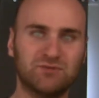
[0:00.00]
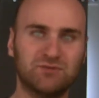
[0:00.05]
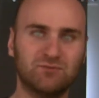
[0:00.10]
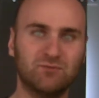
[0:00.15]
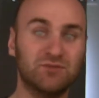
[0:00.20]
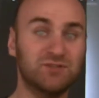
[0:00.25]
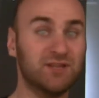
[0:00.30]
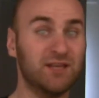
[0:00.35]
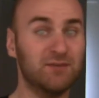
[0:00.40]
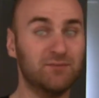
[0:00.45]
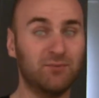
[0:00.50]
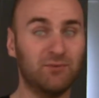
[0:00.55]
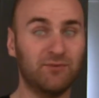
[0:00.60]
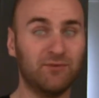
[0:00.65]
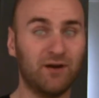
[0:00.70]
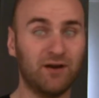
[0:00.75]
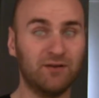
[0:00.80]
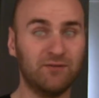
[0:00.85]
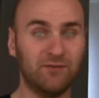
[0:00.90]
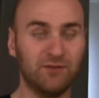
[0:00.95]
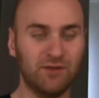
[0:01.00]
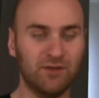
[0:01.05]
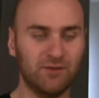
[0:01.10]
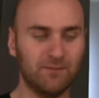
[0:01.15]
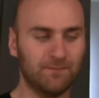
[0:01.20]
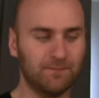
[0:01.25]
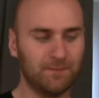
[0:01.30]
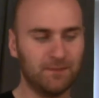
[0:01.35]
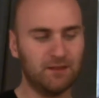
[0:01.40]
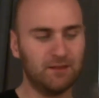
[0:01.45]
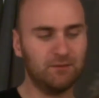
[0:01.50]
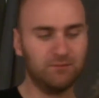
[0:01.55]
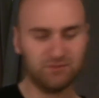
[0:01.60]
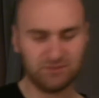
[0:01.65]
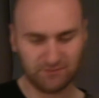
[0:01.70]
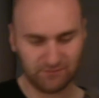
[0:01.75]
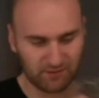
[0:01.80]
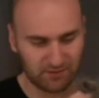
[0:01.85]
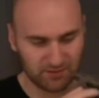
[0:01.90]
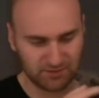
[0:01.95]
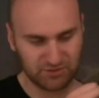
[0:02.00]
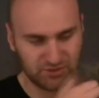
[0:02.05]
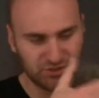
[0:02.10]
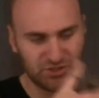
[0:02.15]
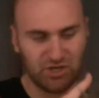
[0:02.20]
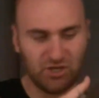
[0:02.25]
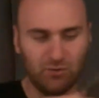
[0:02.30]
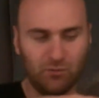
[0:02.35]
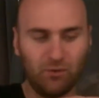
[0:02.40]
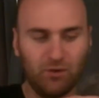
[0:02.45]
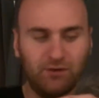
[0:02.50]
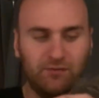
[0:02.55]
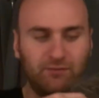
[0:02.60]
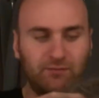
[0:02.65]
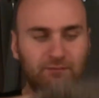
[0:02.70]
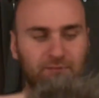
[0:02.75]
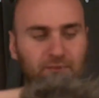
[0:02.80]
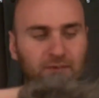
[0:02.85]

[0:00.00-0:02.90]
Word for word: which they provide for you. Let me see if I can show you one.